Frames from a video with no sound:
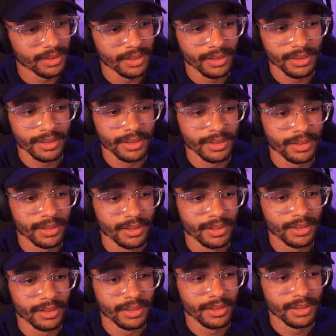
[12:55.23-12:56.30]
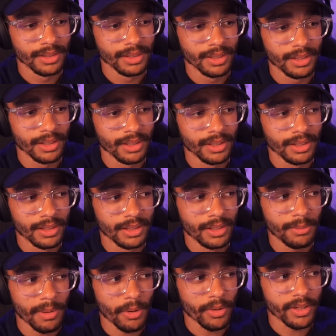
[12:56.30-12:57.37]

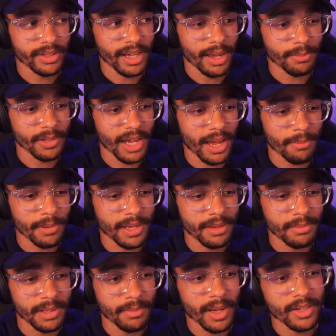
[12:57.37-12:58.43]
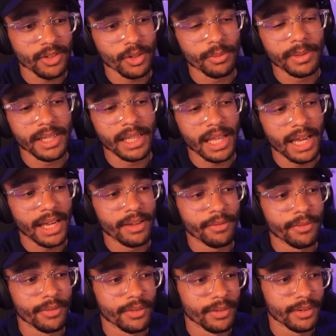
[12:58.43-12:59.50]
You might want to tap tap him. He might still be
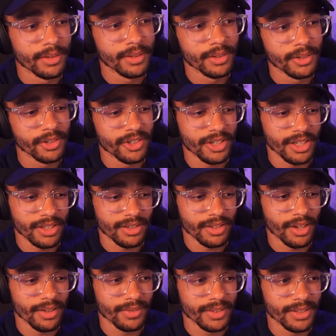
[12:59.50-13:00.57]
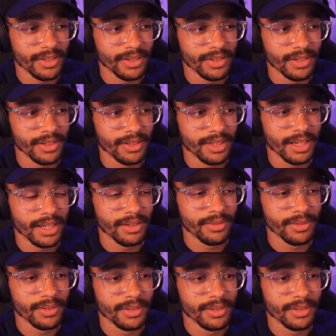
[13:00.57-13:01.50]
alive. She's obviously still alive.